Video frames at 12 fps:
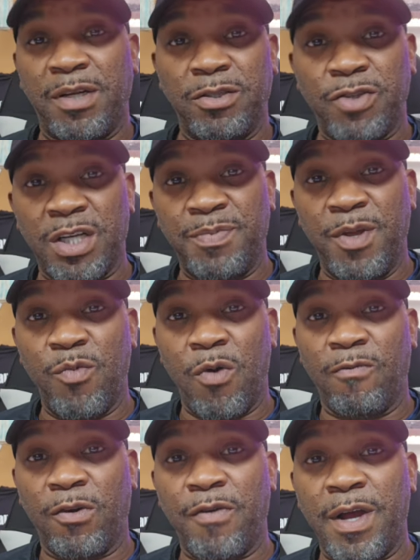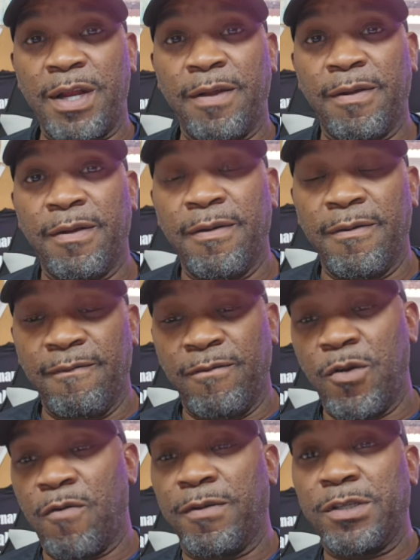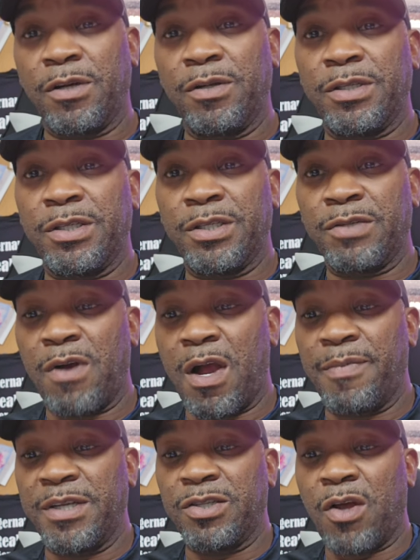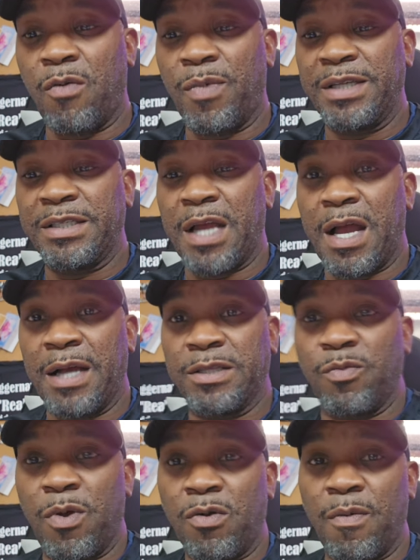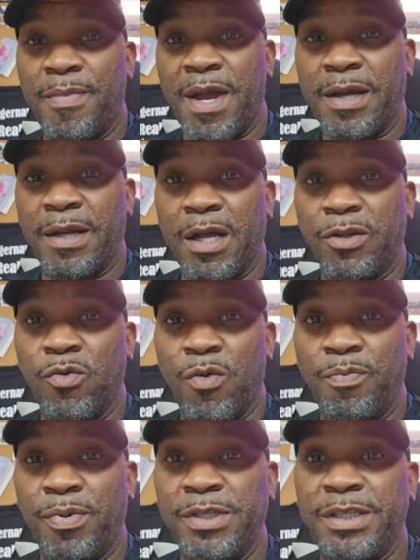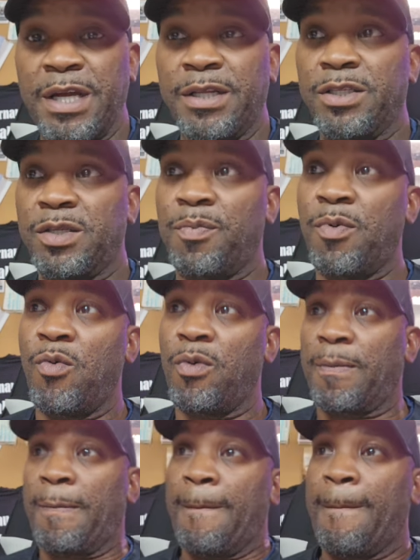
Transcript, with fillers: button. Trust me, you won't regret it. You're a returning subscriber. As always, guys, welcome back, and I do appreciate the support.